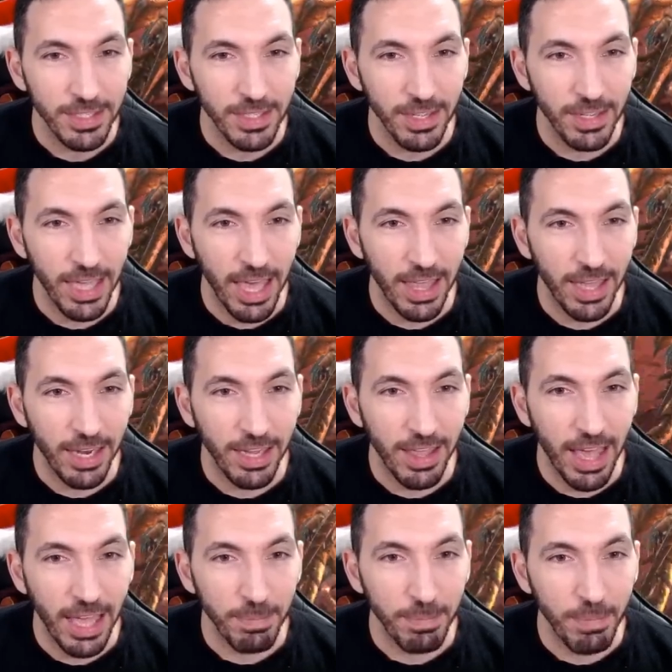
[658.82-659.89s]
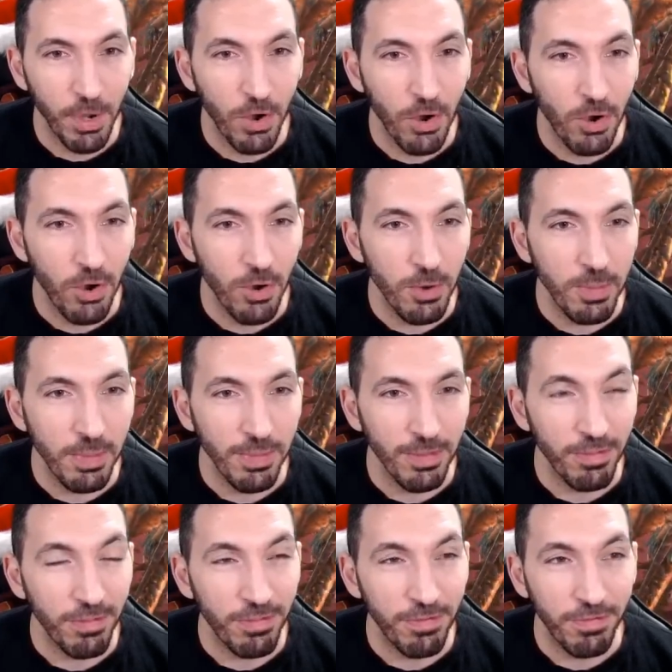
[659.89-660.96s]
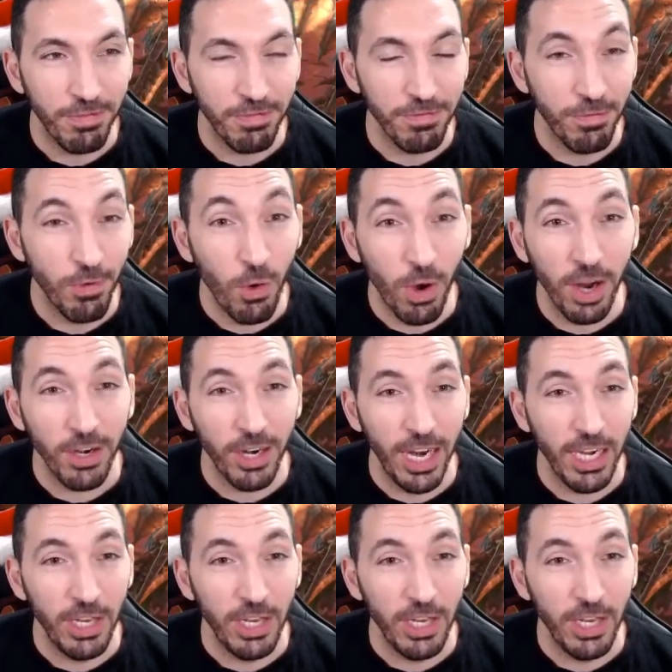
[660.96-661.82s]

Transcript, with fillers: so yeah, look at that. Boom, four hundred